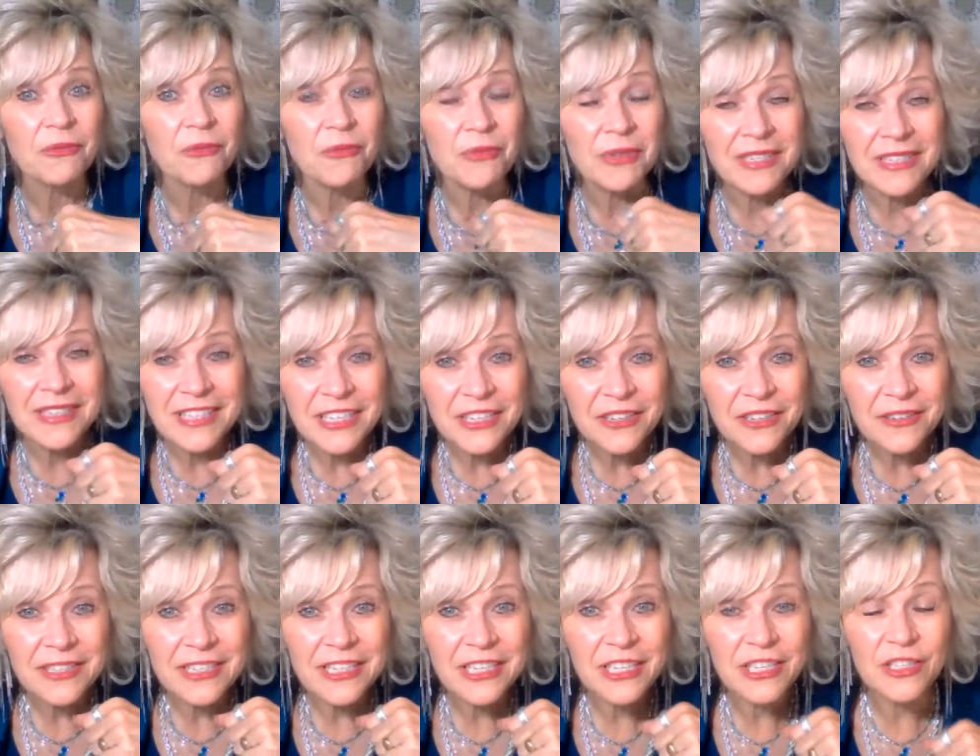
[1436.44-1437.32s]
we
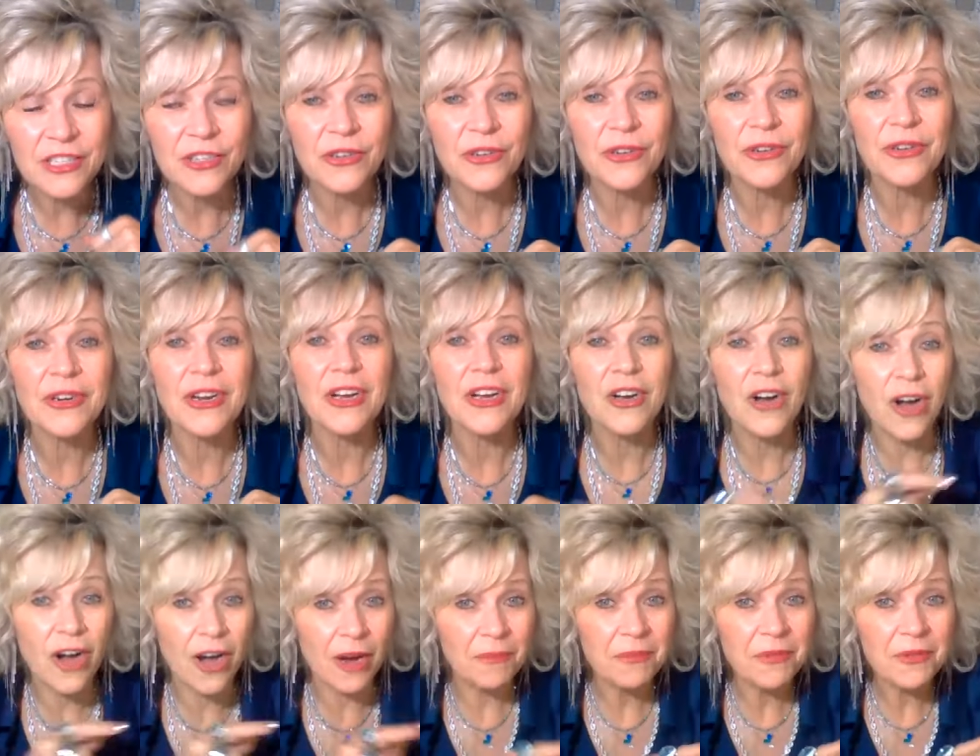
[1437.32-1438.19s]
literally can turn a
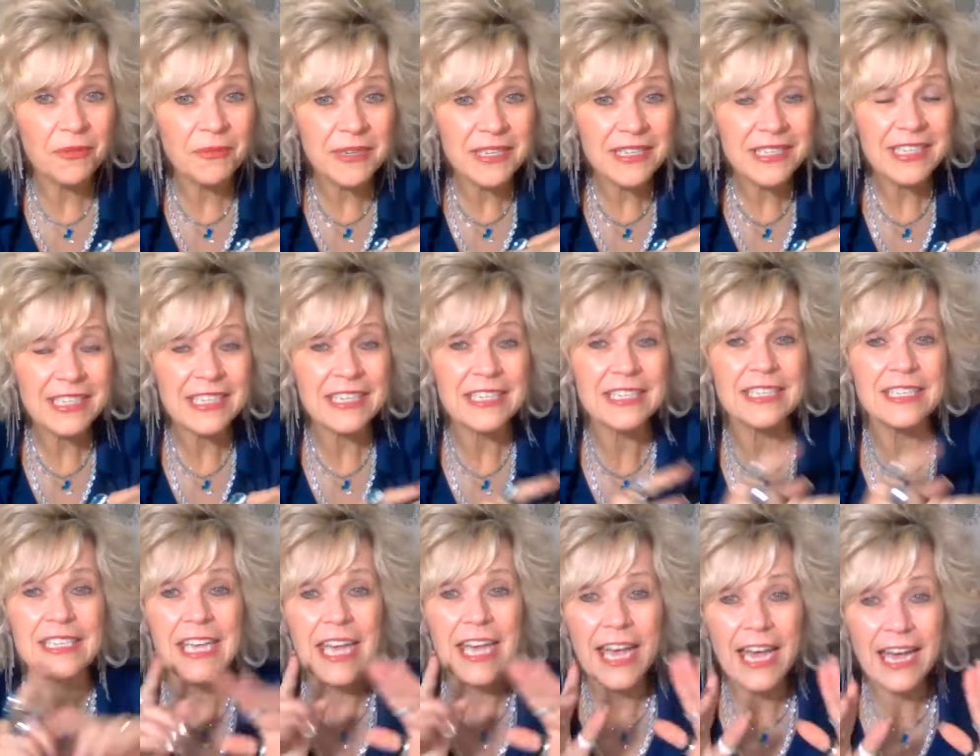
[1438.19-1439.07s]
compliment
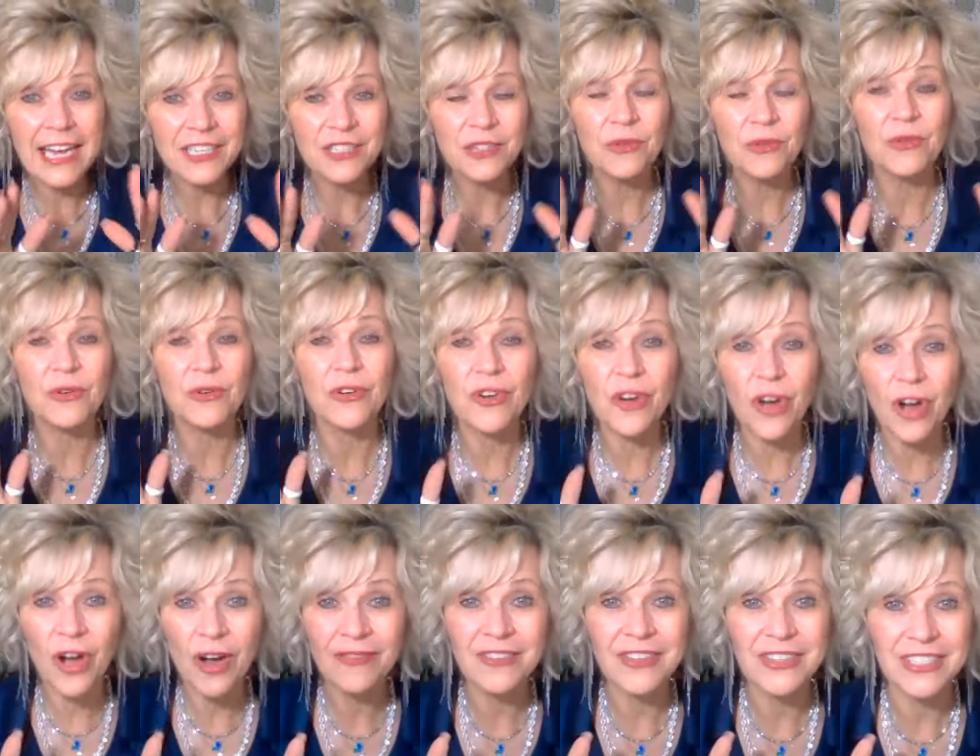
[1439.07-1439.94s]
into cash or a
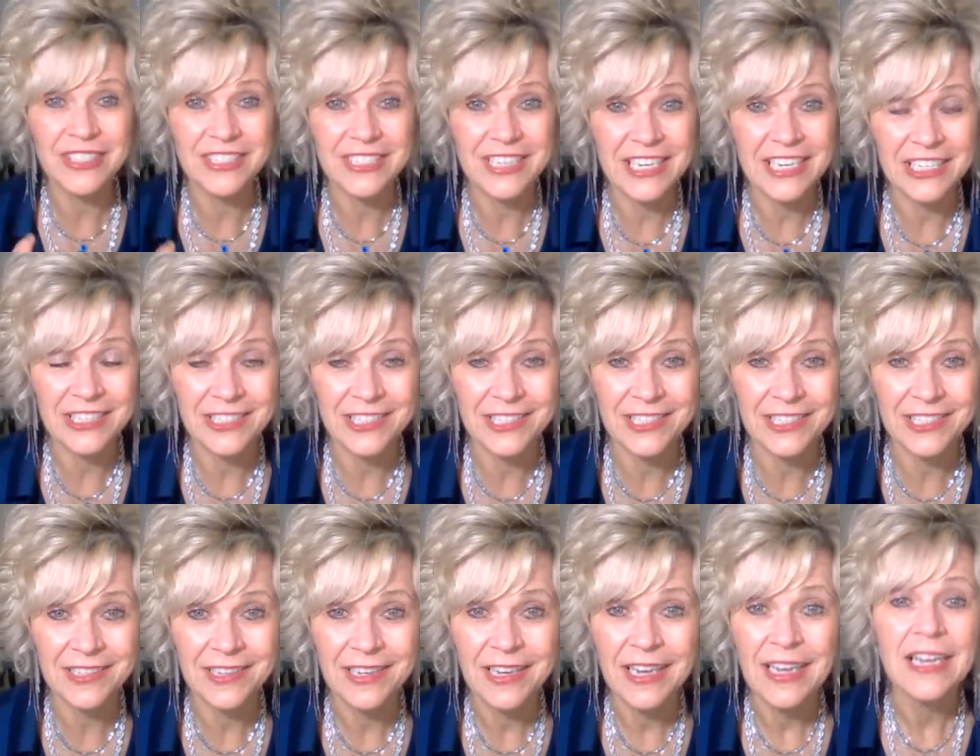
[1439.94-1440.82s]

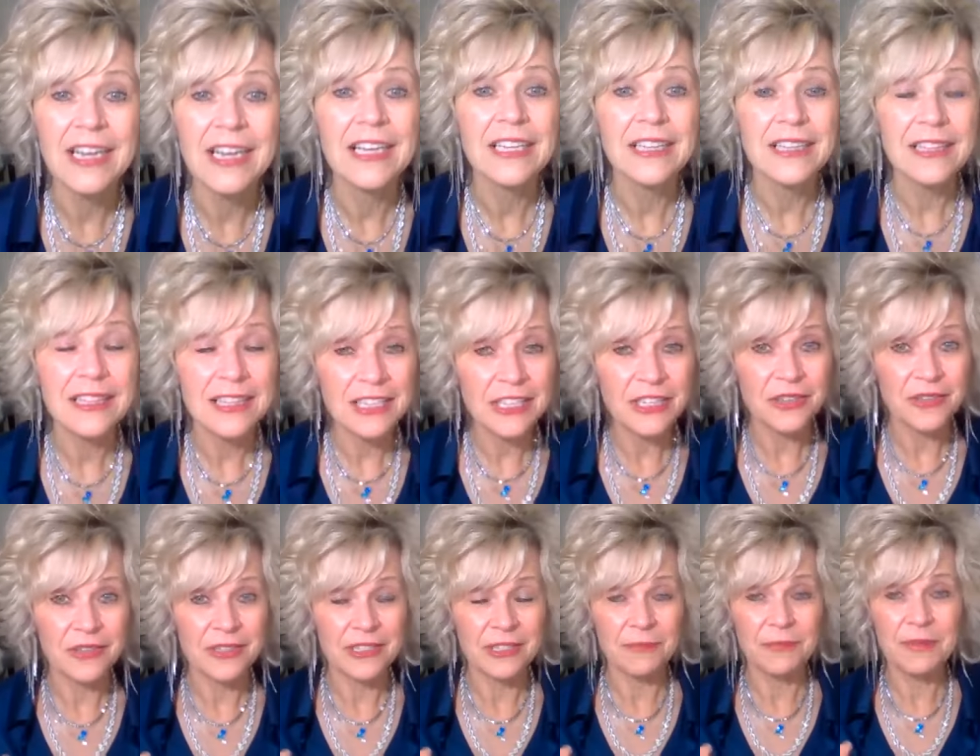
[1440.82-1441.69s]
conversation
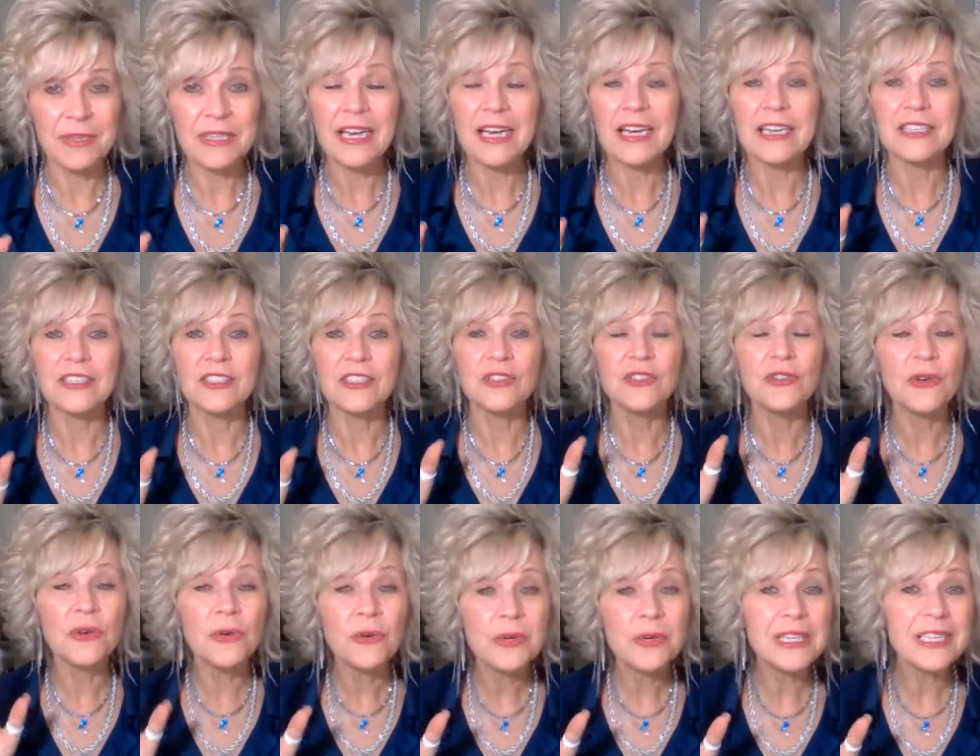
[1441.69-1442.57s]
literally because
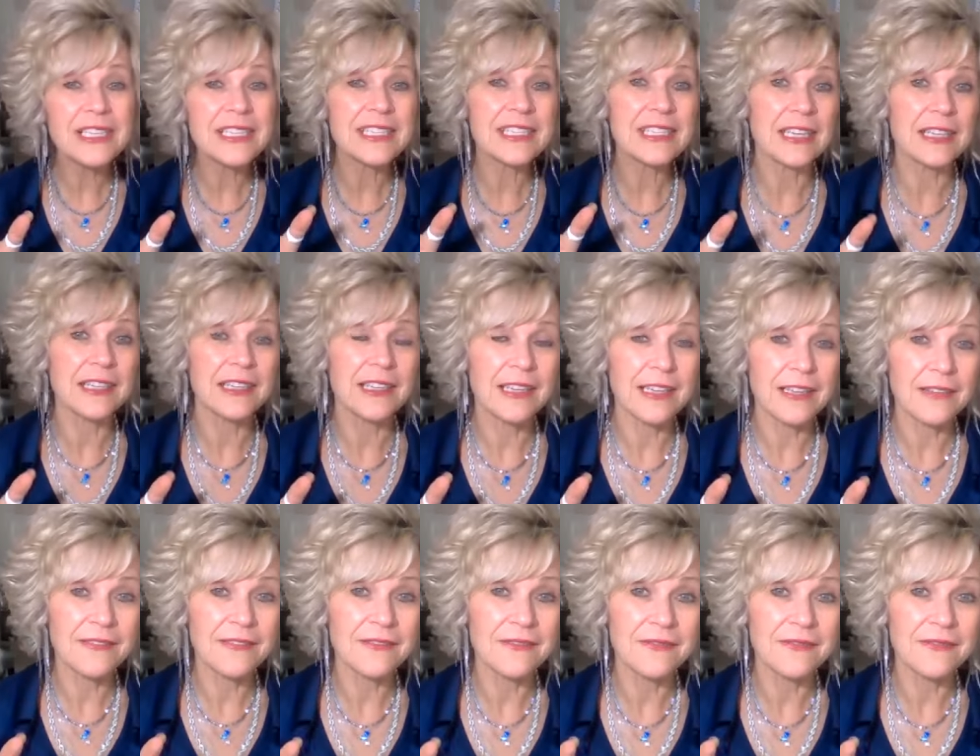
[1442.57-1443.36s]
jewelry it's the